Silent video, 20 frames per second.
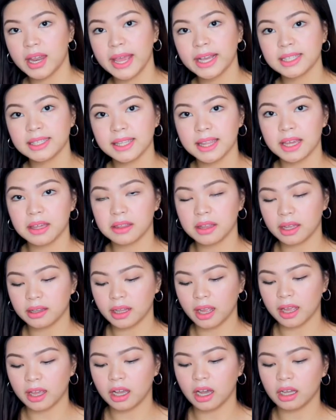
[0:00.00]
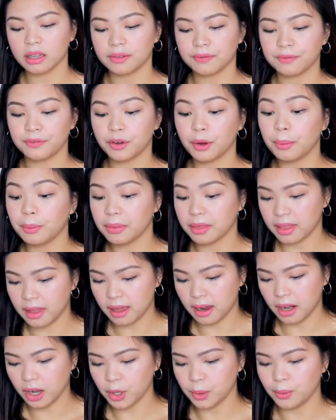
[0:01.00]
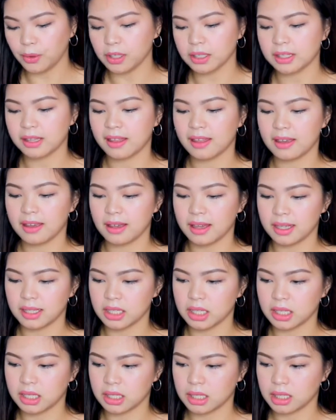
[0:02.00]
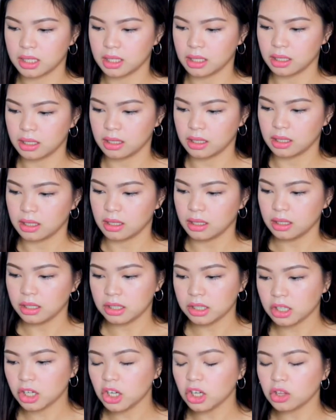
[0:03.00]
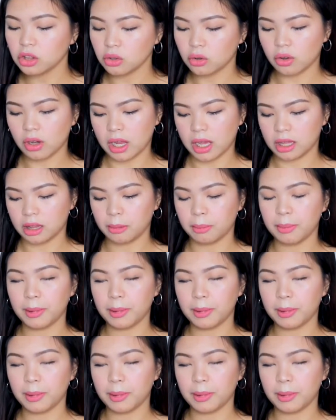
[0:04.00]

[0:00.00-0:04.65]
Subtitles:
next thing that I got from there was this skirt ulit.